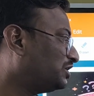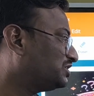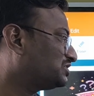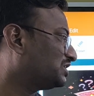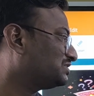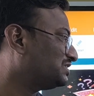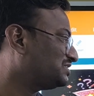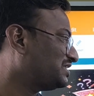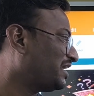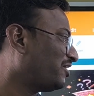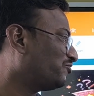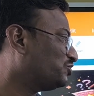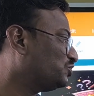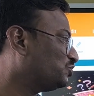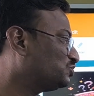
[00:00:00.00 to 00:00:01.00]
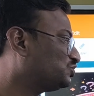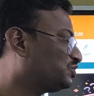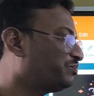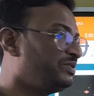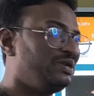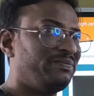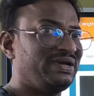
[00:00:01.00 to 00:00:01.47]
distances they have
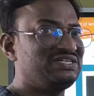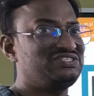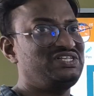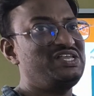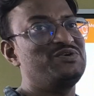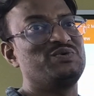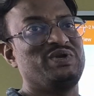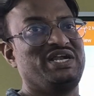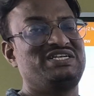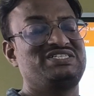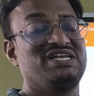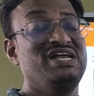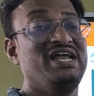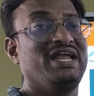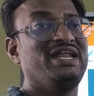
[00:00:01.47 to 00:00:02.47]
used minimized the units